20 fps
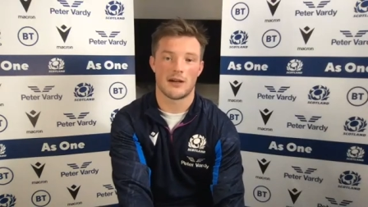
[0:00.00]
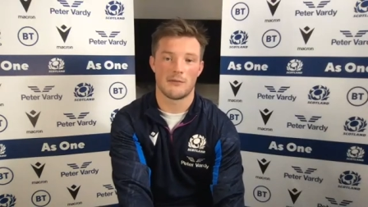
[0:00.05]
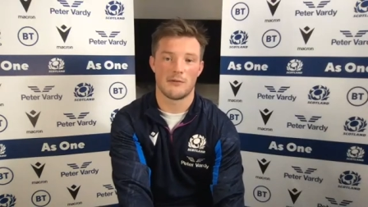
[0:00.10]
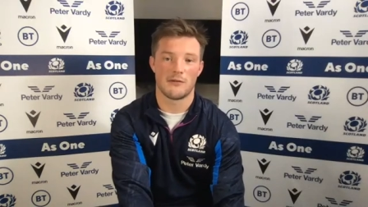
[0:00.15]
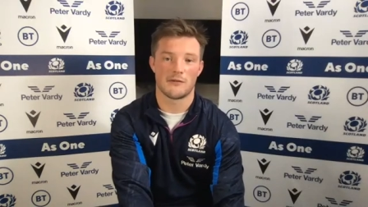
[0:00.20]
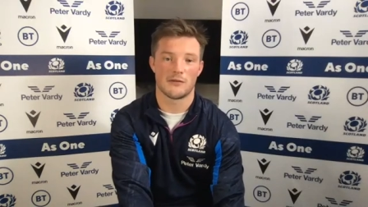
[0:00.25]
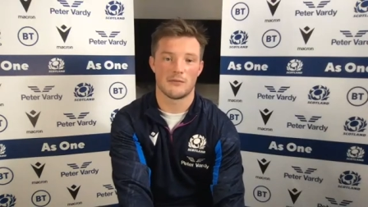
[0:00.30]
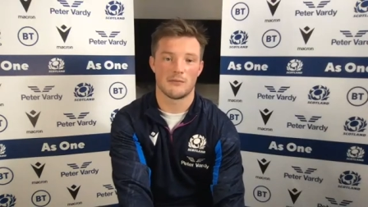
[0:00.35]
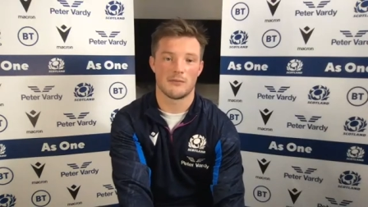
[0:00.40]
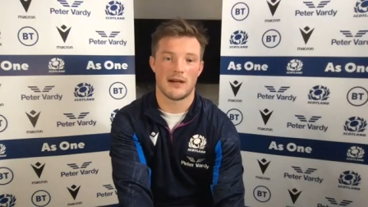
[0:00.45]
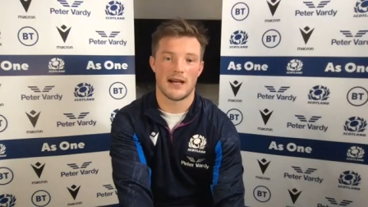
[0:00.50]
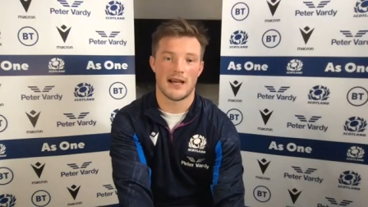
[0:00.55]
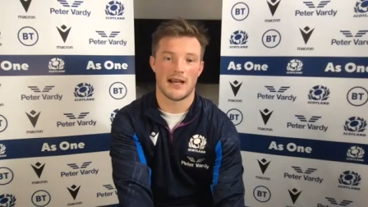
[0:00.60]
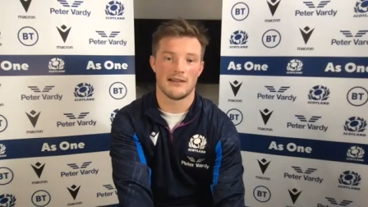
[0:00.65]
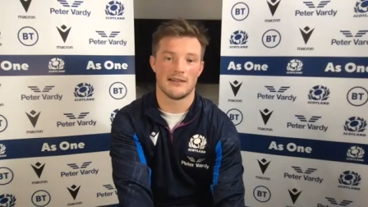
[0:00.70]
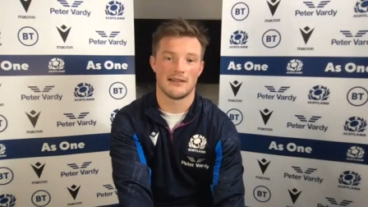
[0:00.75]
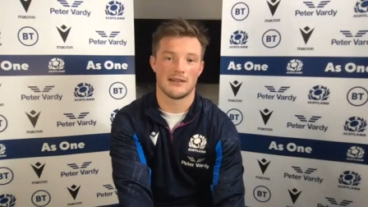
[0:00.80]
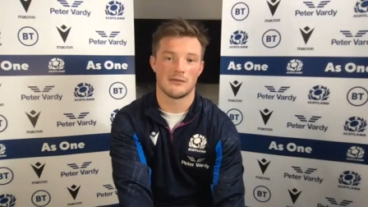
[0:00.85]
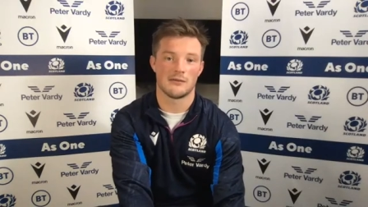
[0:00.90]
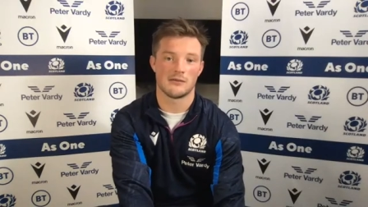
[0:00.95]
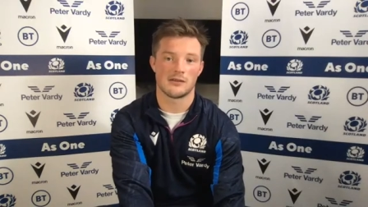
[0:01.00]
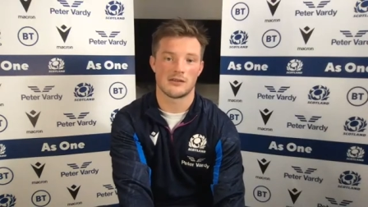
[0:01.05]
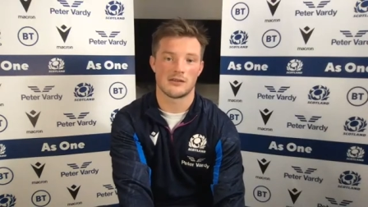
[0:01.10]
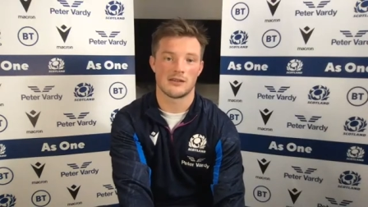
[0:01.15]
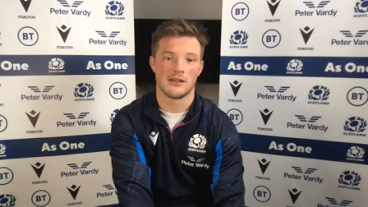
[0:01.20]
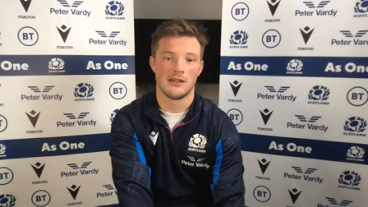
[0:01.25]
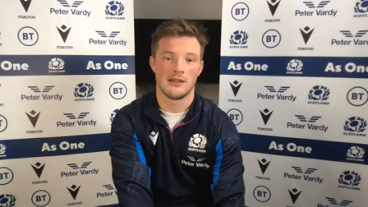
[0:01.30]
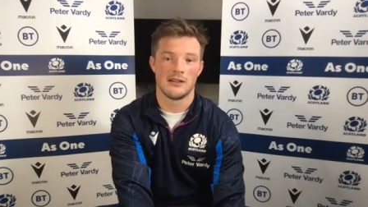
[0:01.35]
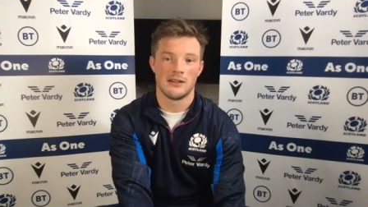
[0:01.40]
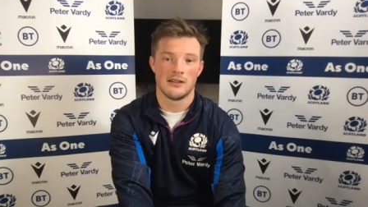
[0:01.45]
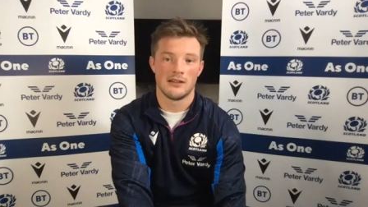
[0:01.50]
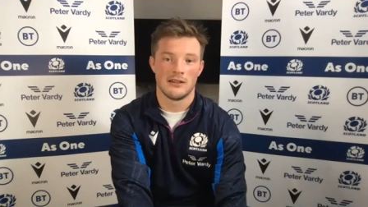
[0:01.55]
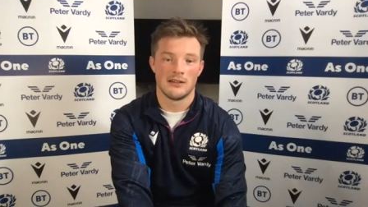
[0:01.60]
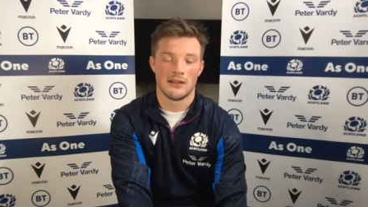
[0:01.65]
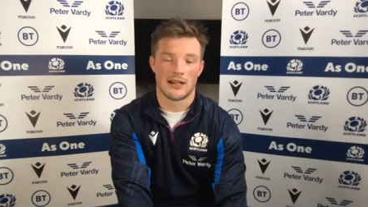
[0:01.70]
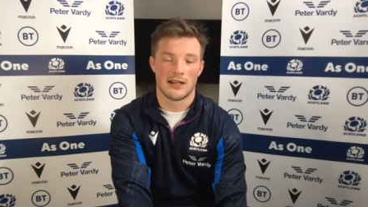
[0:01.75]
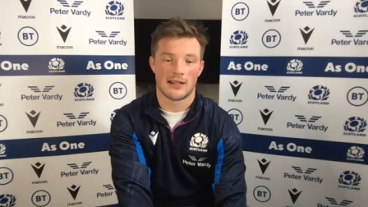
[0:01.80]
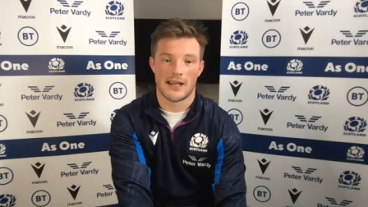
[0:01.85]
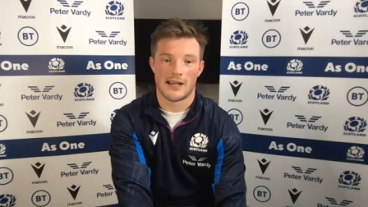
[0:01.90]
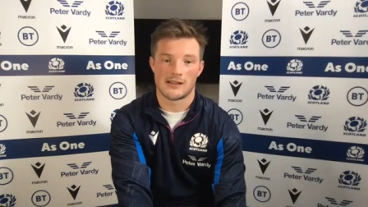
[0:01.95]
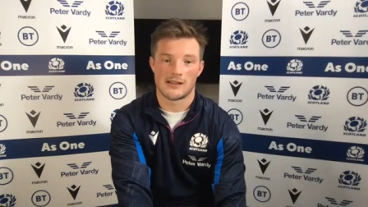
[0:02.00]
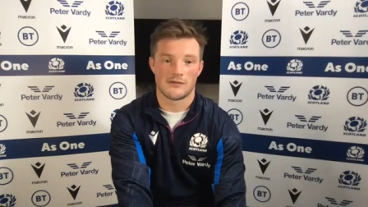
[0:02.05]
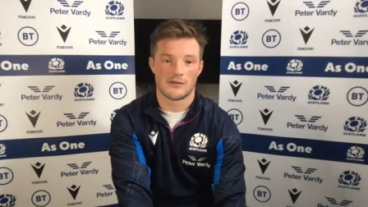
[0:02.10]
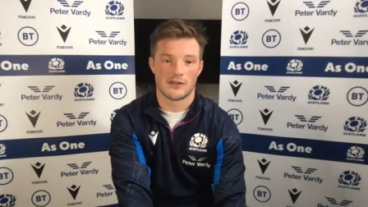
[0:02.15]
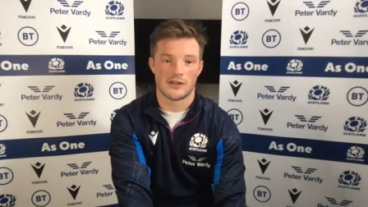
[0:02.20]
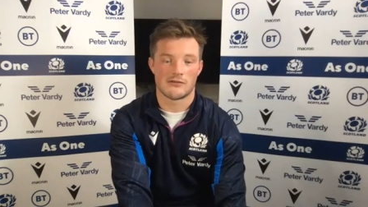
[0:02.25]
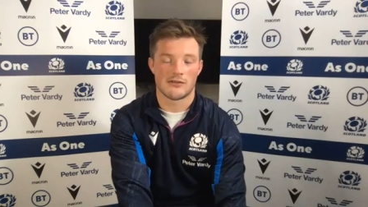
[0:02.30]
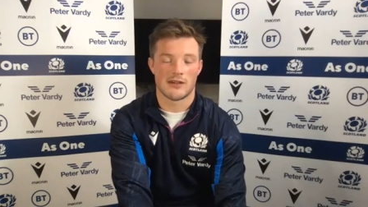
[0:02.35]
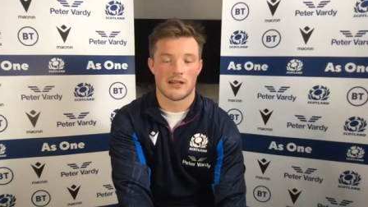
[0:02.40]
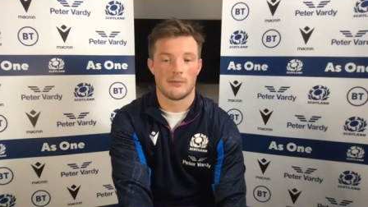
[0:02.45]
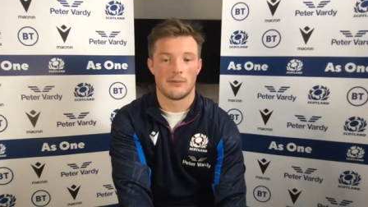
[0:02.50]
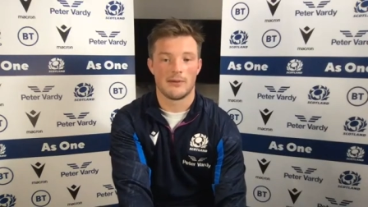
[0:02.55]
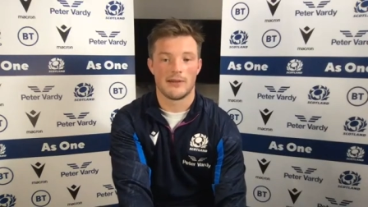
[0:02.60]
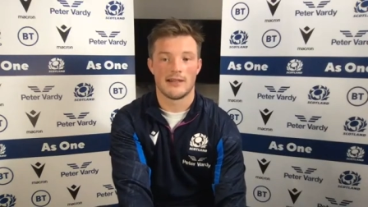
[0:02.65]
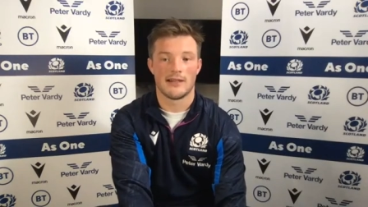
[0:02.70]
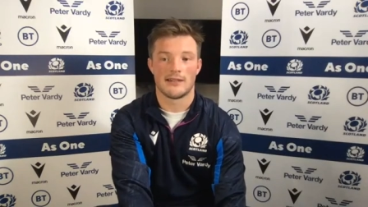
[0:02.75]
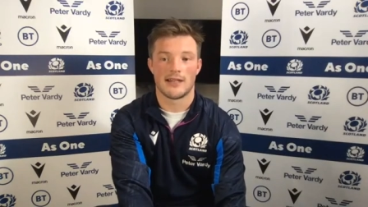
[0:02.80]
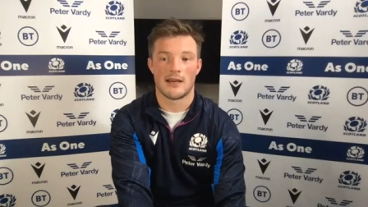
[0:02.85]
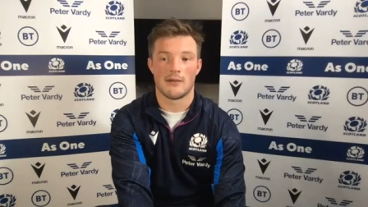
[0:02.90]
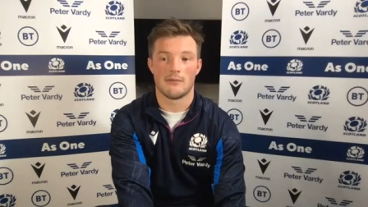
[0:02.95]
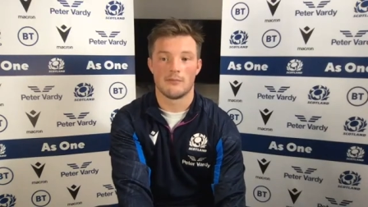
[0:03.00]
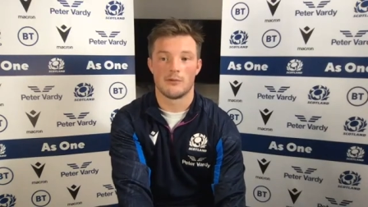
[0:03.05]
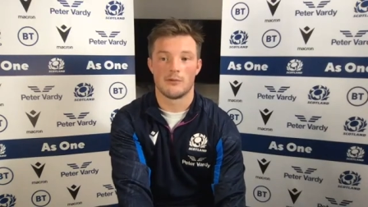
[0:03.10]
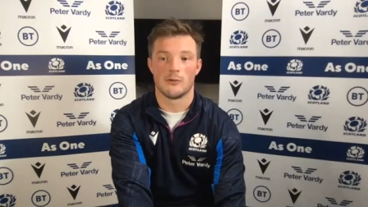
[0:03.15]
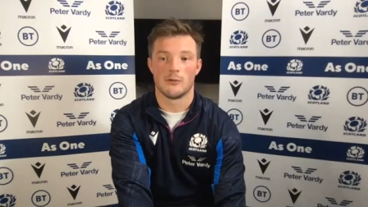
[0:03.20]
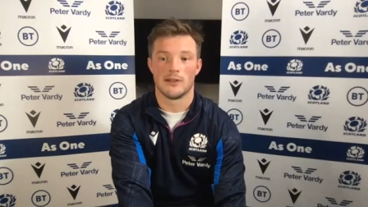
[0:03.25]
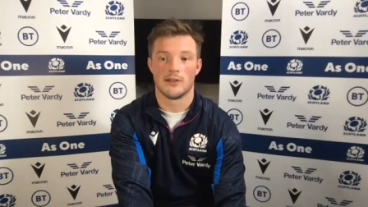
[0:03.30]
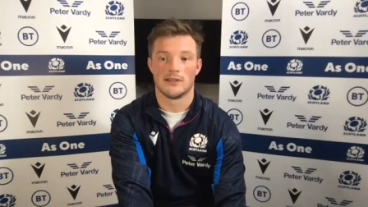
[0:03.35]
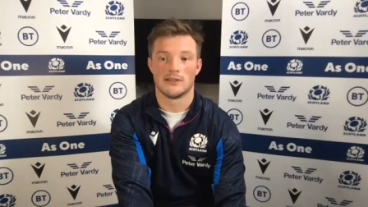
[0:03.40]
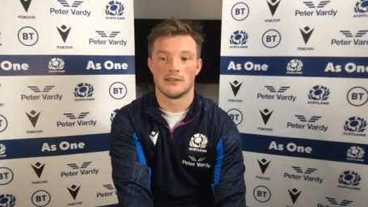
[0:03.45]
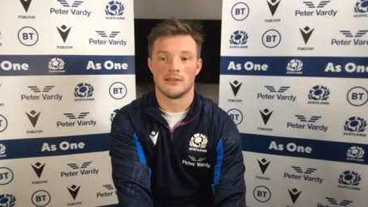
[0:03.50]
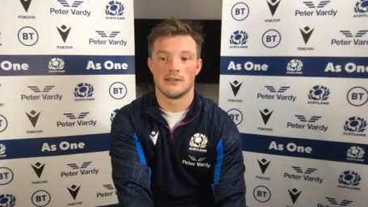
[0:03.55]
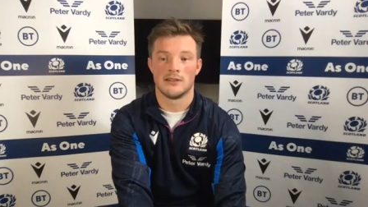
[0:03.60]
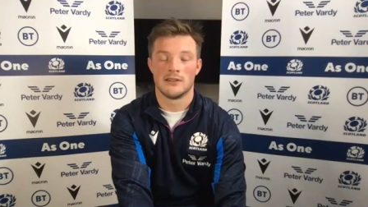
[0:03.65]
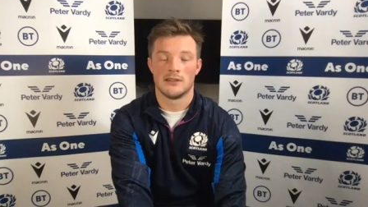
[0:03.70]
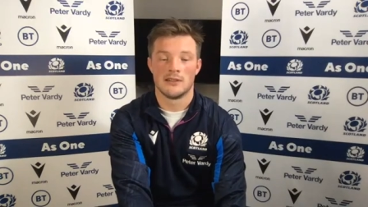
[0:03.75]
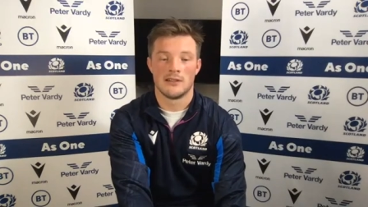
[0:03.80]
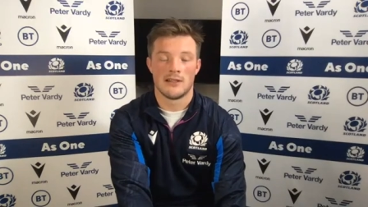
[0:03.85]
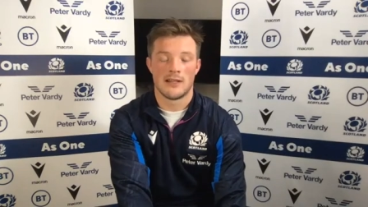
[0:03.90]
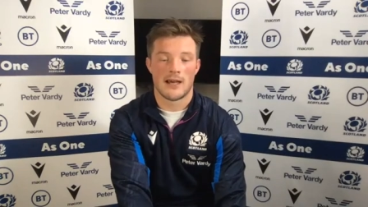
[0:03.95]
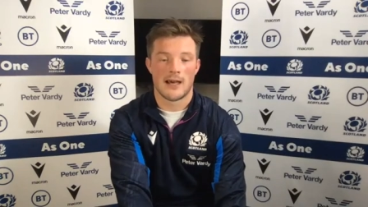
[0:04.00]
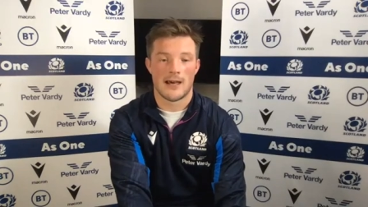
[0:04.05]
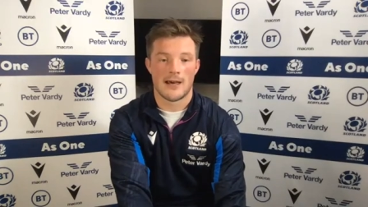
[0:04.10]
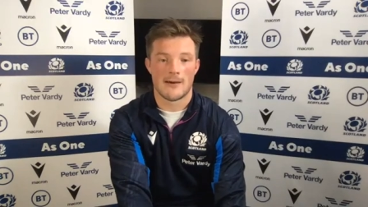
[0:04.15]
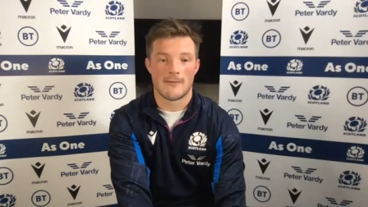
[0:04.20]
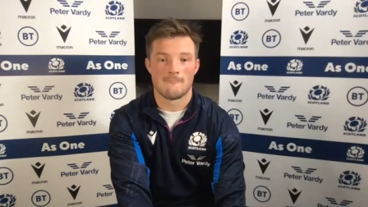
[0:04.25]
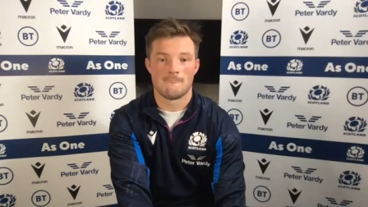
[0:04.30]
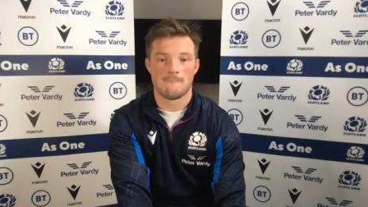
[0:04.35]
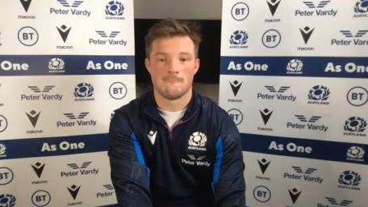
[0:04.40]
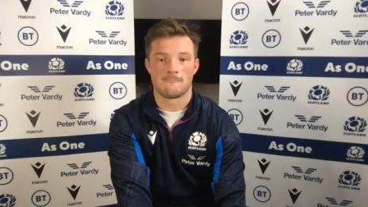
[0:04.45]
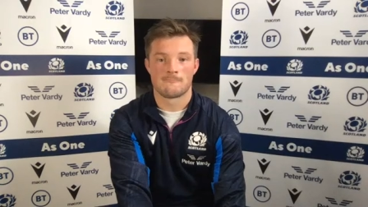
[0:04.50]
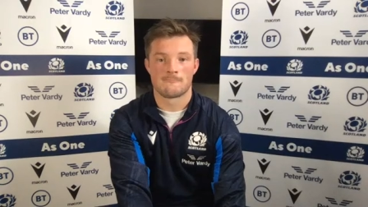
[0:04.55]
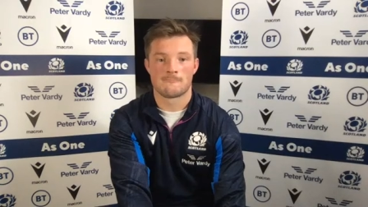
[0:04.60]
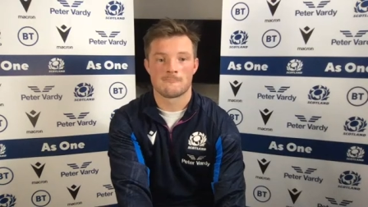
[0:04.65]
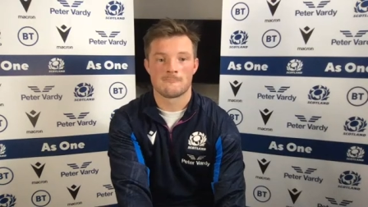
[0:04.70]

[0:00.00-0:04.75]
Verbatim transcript: coming from behind, and it was a case of just trying to play at tempo and um,